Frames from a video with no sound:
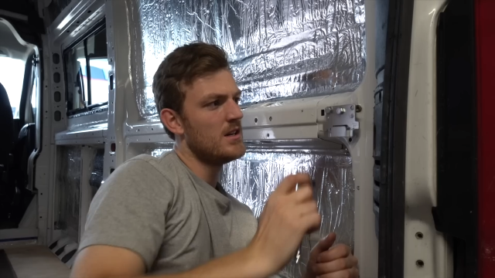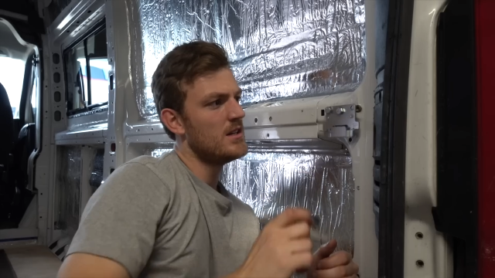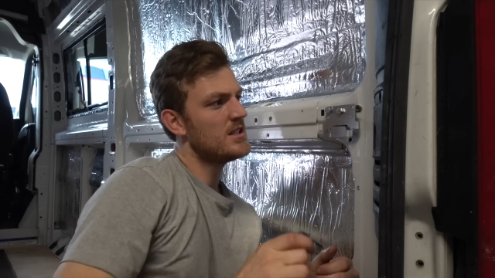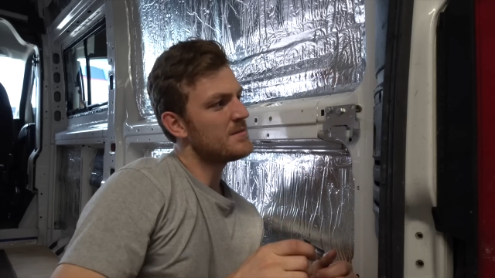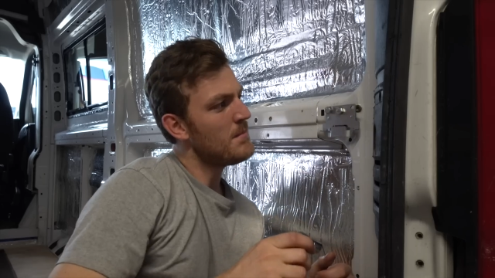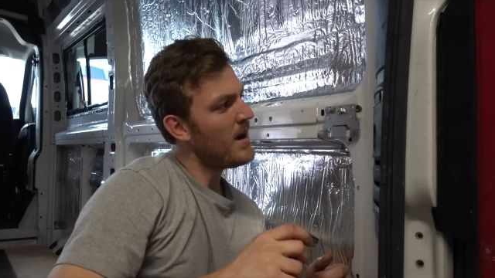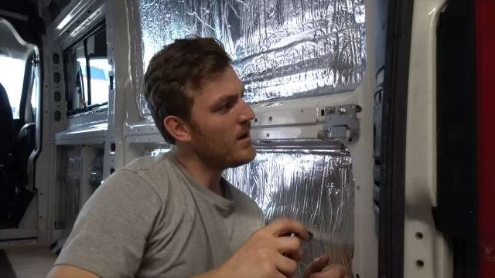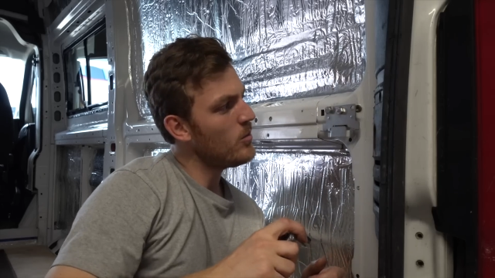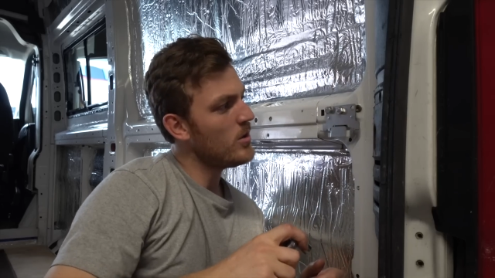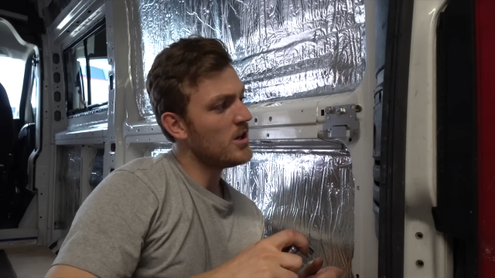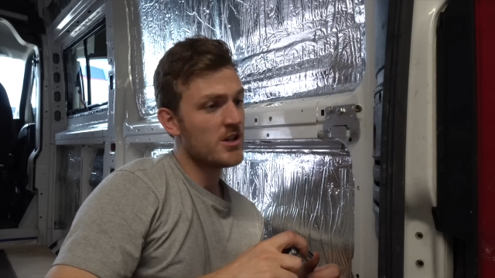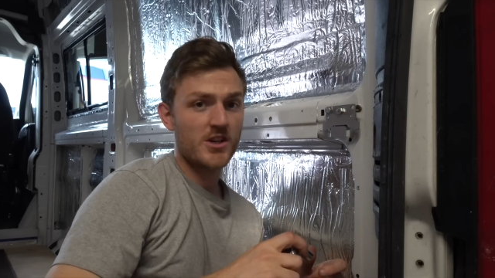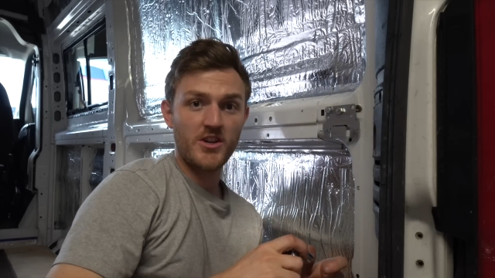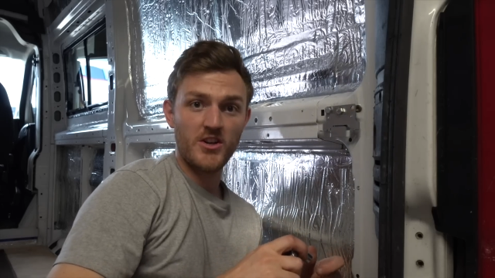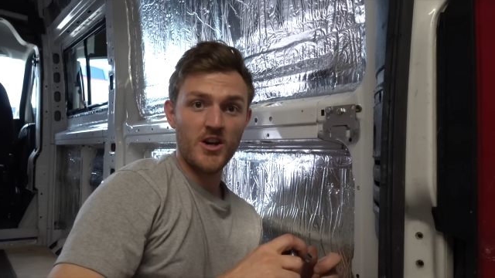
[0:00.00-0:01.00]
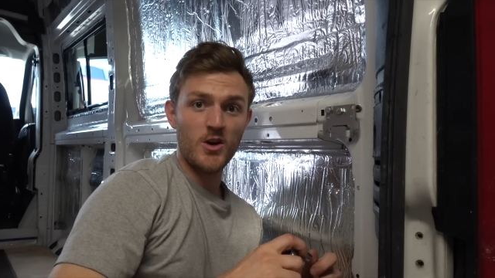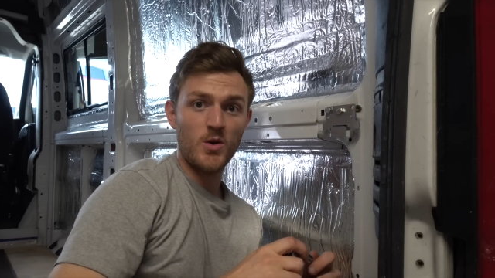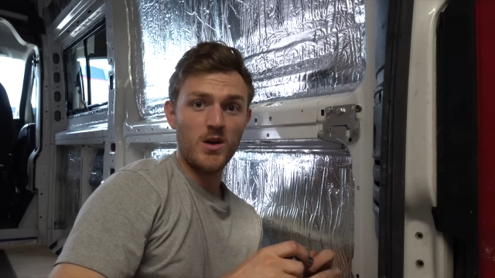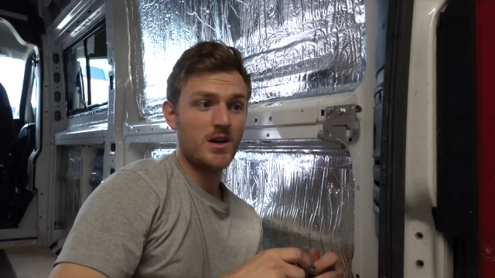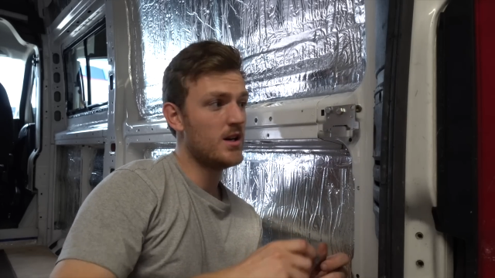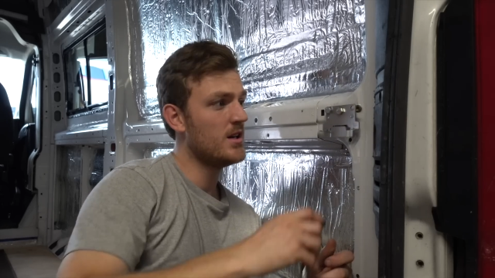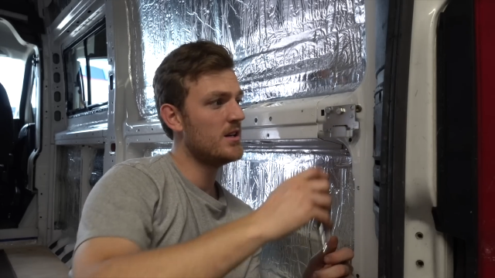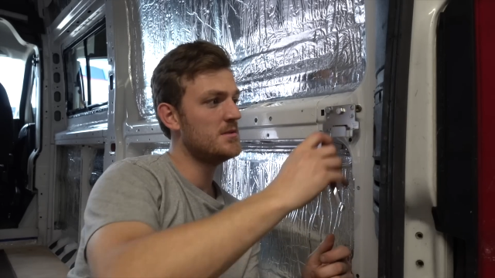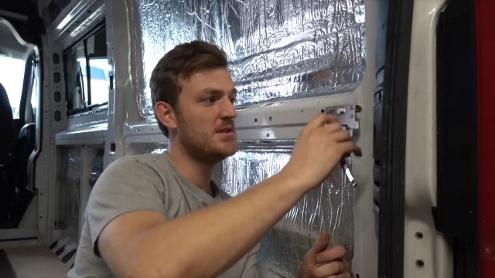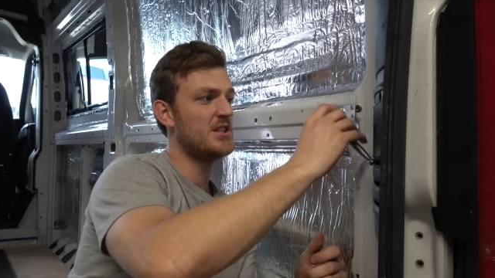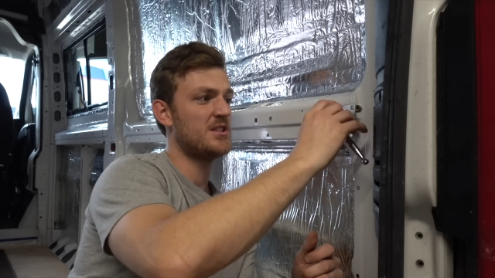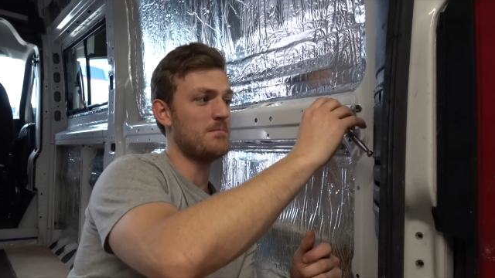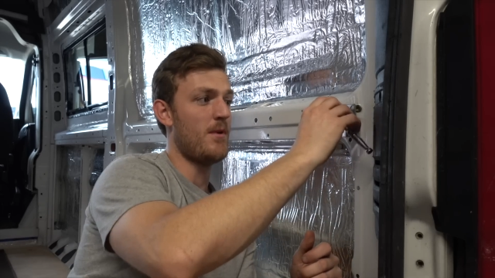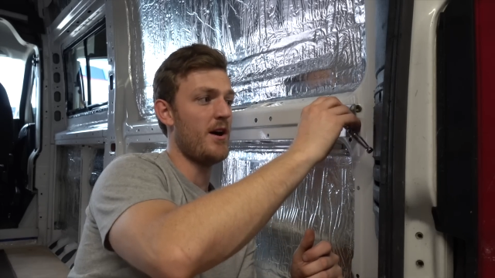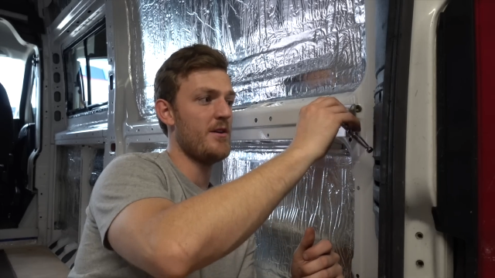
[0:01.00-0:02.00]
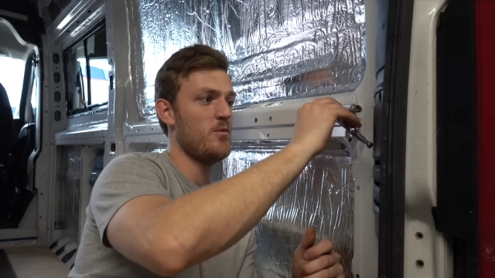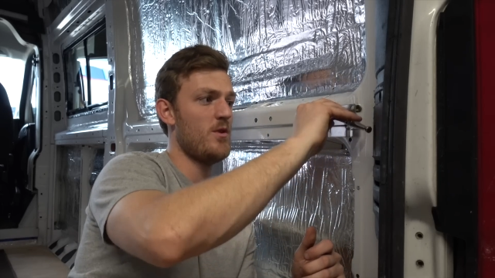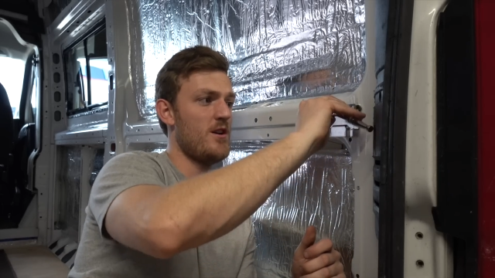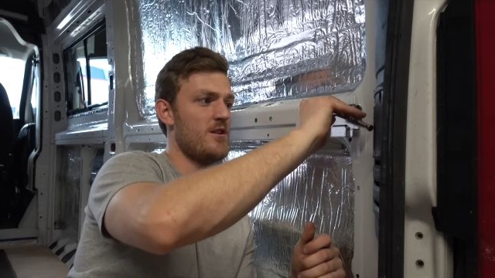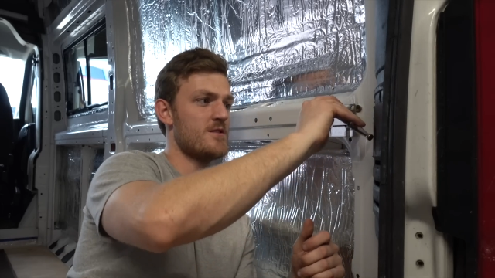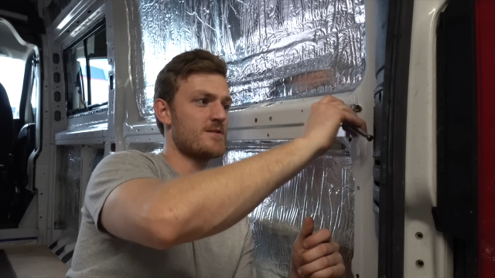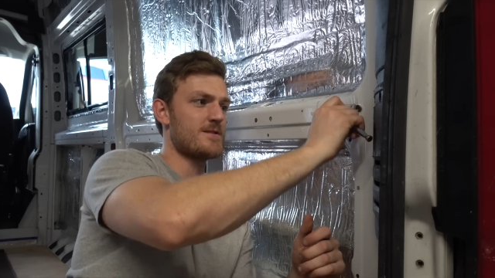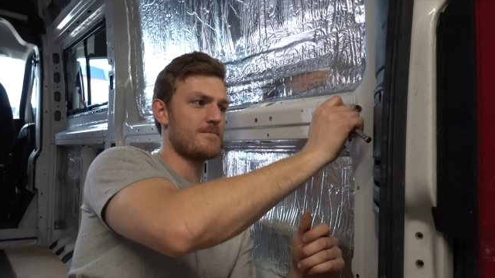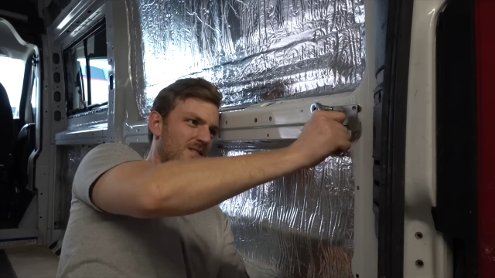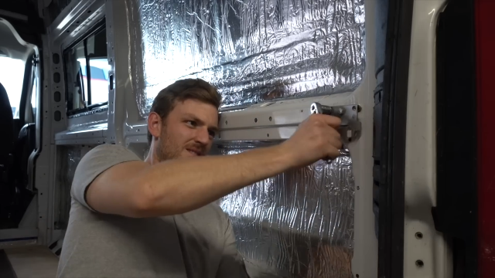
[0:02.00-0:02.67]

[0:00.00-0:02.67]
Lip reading: This might work, you know. This might work.